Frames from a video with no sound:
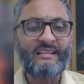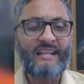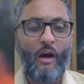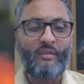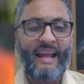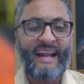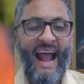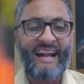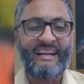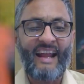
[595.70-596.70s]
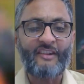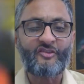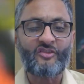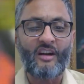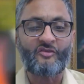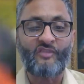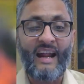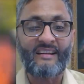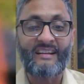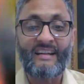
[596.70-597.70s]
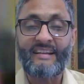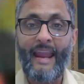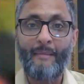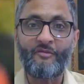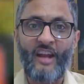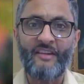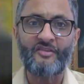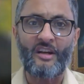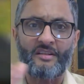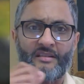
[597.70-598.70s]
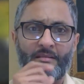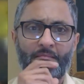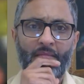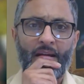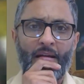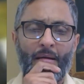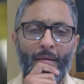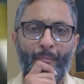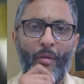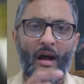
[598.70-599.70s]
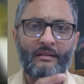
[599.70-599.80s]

like added extras rather than game changers. But